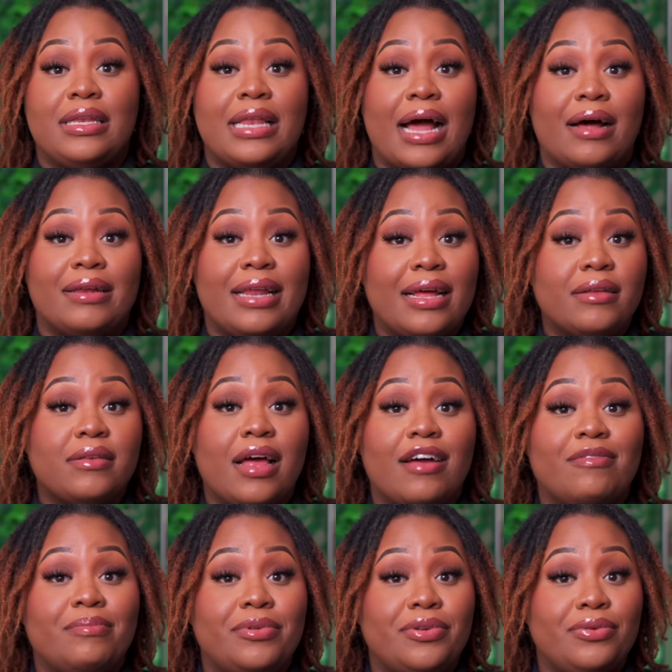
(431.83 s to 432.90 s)
Now, Nest
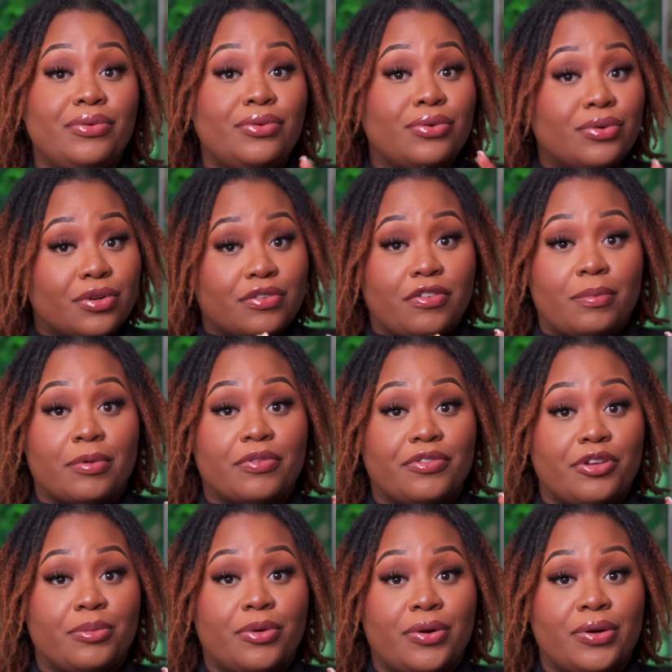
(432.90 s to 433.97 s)
have beautiful
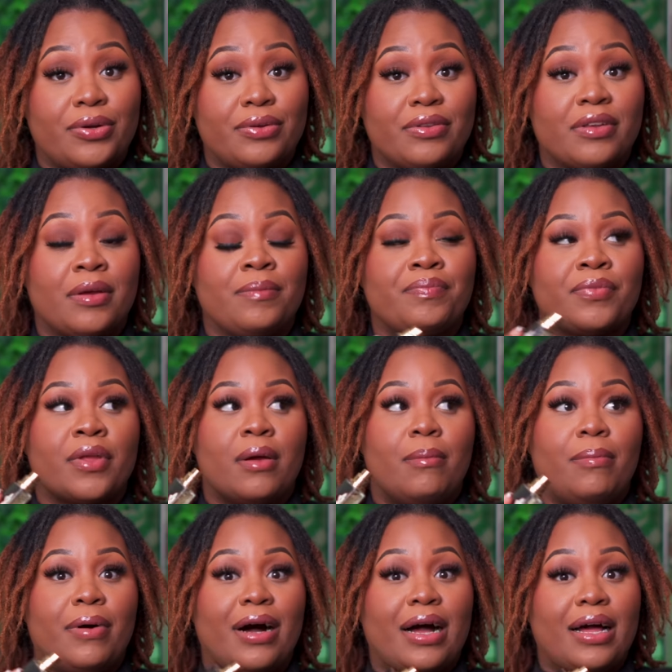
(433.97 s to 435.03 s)
perfume oils,
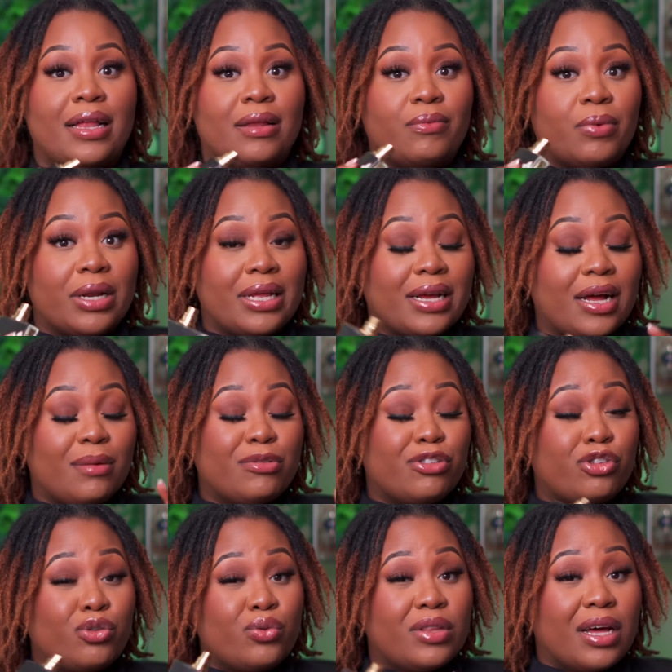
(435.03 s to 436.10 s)
but when it comes
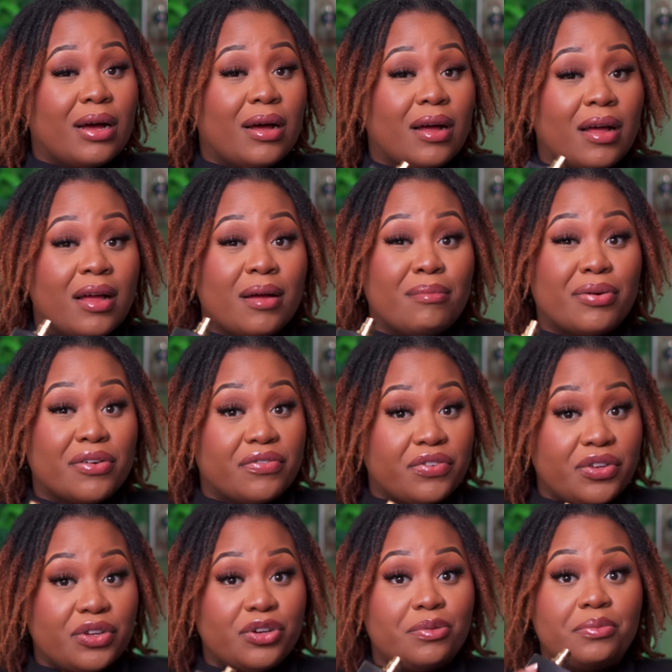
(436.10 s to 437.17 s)
to the
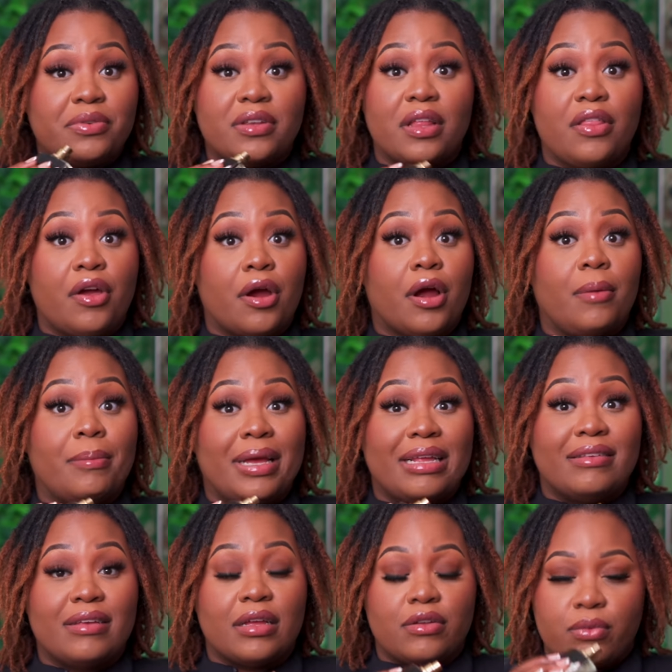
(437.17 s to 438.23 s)
perfumes, they're
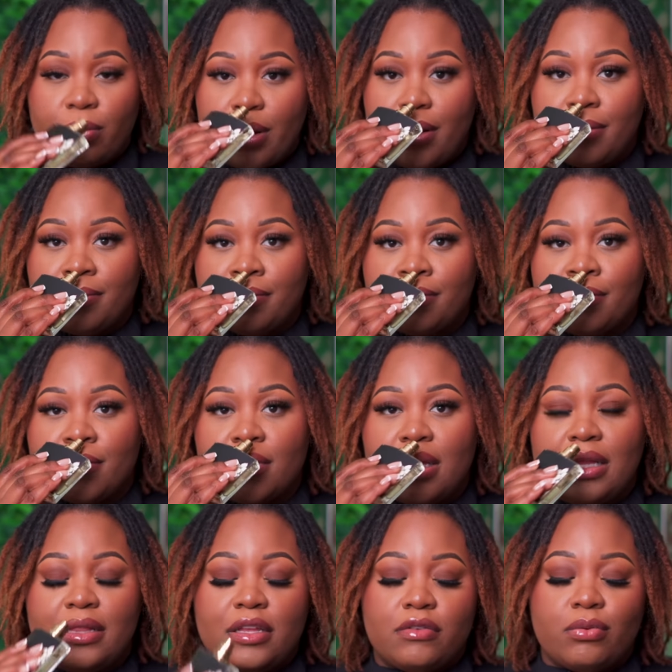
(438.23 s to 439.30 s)
amazing as well.
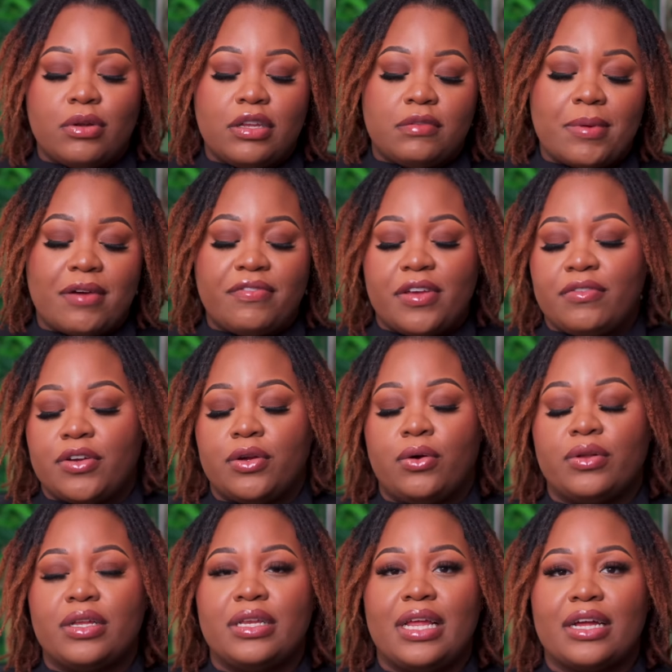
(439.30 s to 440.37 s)
And this one is my favorite.
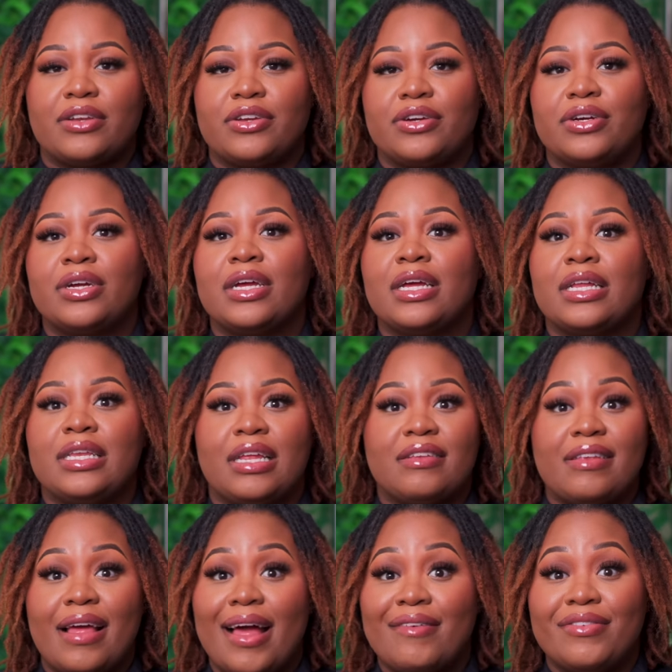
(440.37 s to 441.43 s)
Golden Nectar
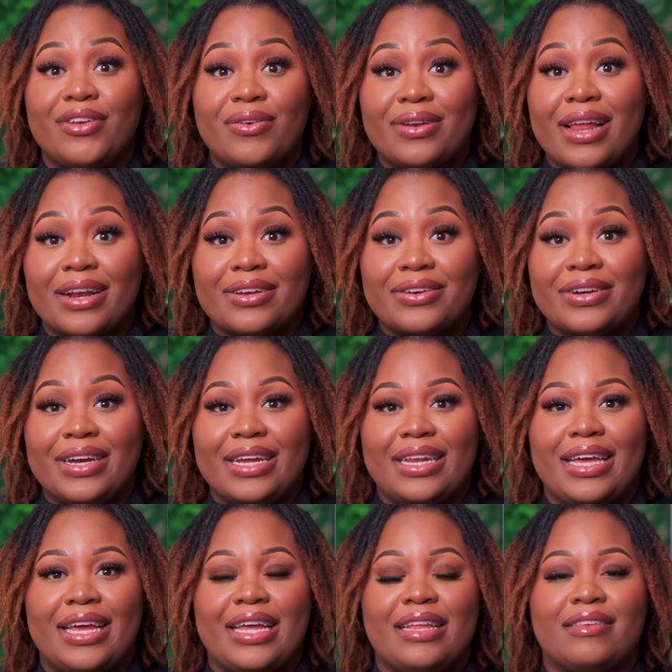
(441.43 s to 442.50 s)
doesn't have no nectar in
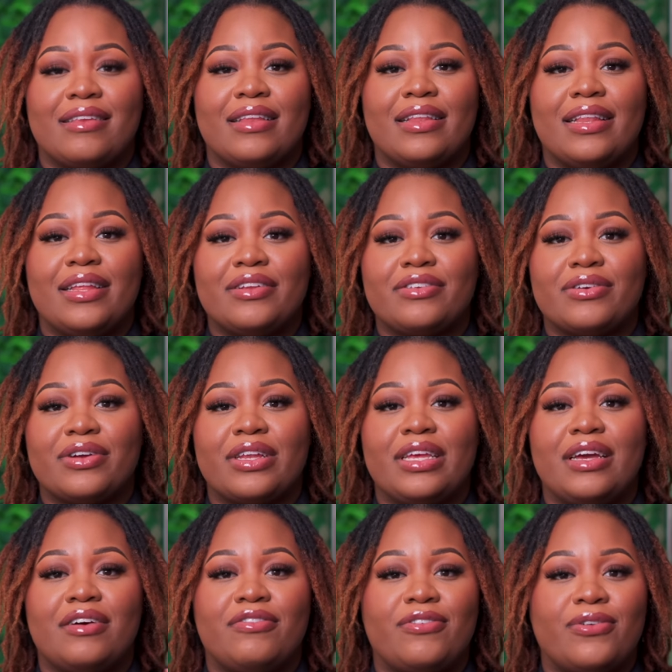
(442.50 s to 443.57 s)
it. It's
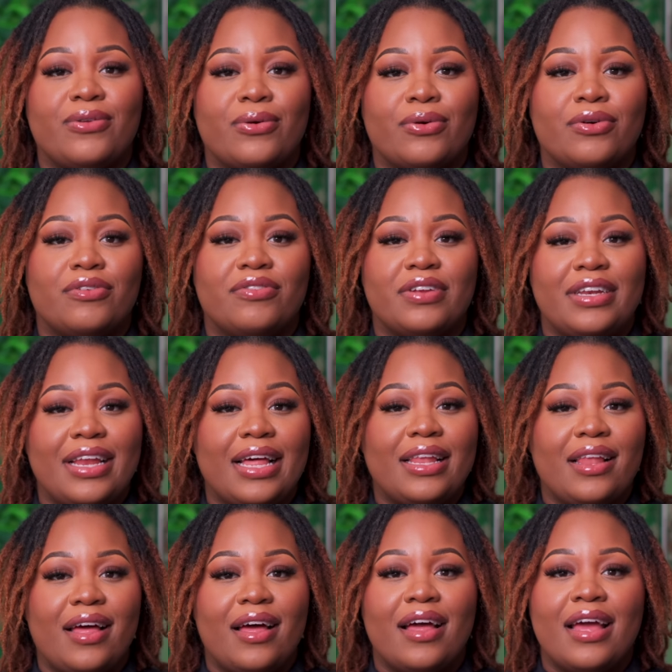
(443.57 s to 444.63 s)
literally a floral
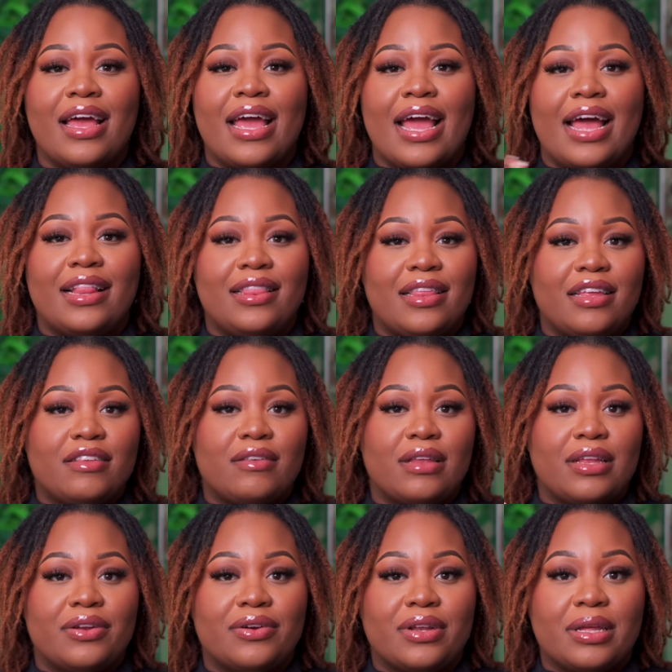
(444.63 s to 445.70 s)
vanilla, and this
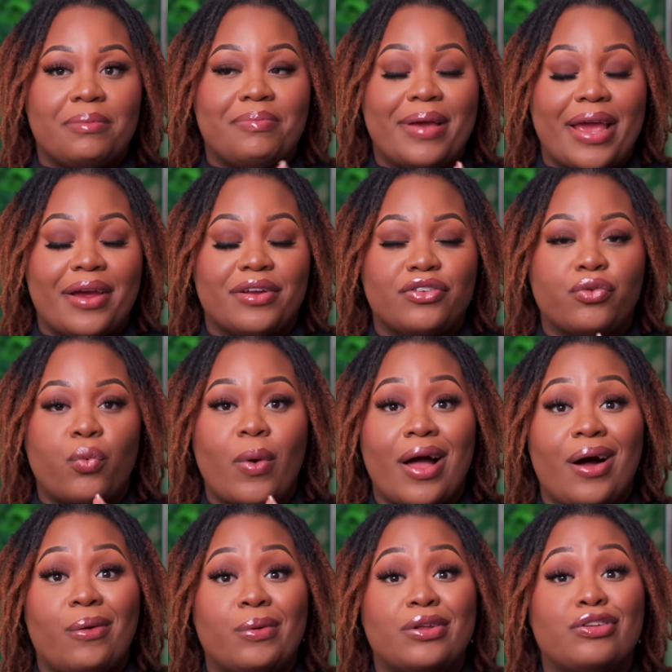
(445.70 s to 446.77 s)
literally pairs
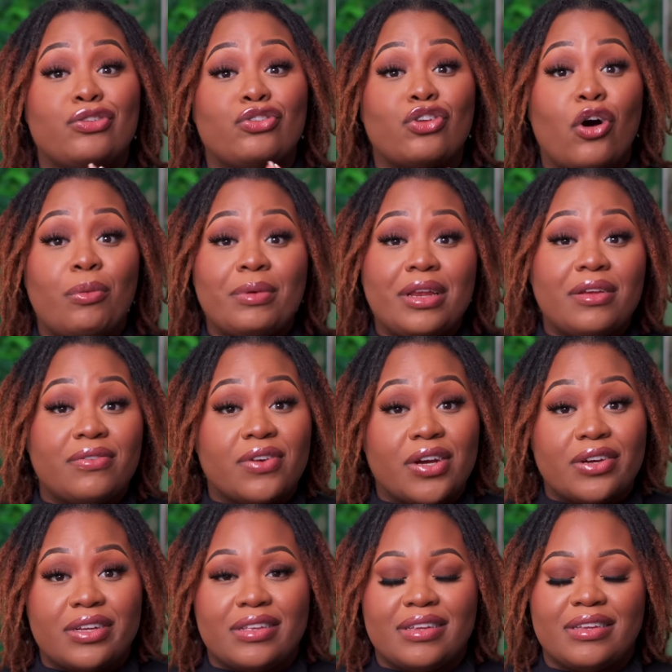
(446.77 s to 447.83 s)
well with so many
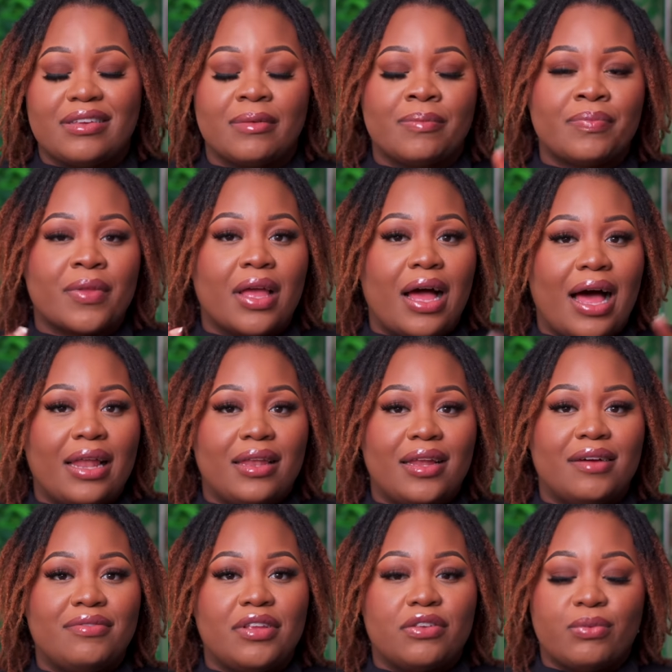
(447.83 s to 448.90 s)
fragrances. I
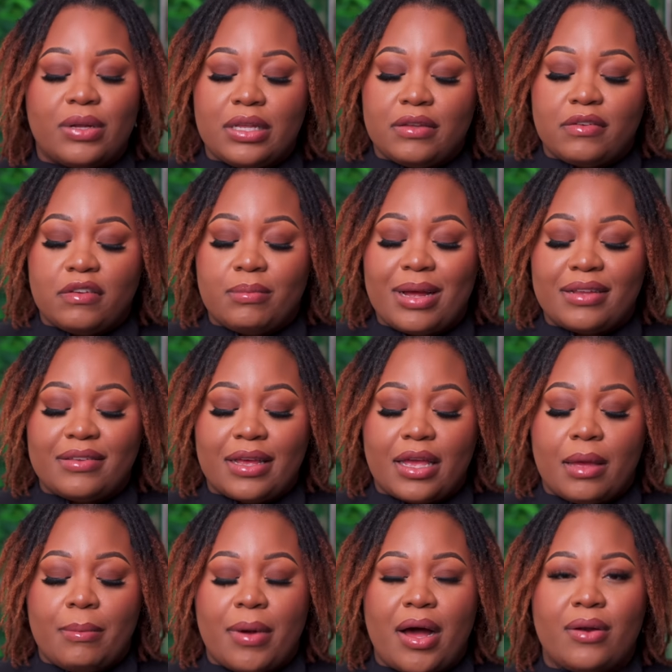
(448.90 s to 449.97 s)
love this one. This is my
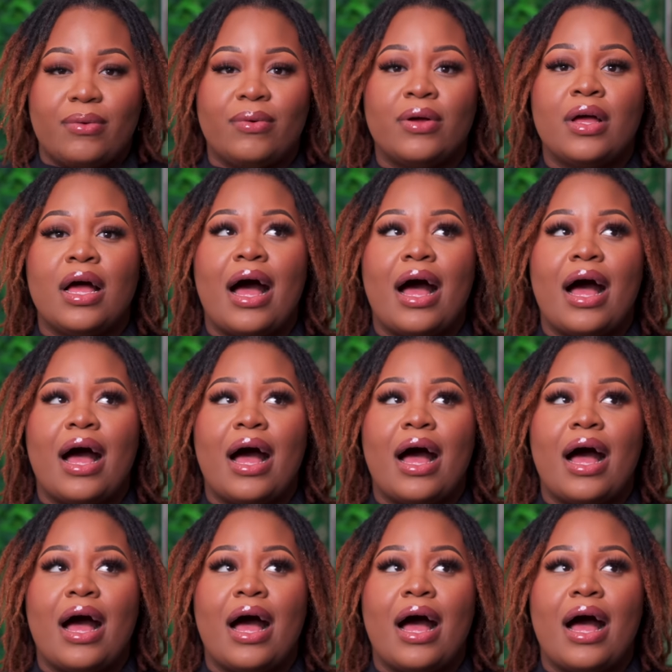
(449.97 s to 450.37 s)
second bottle.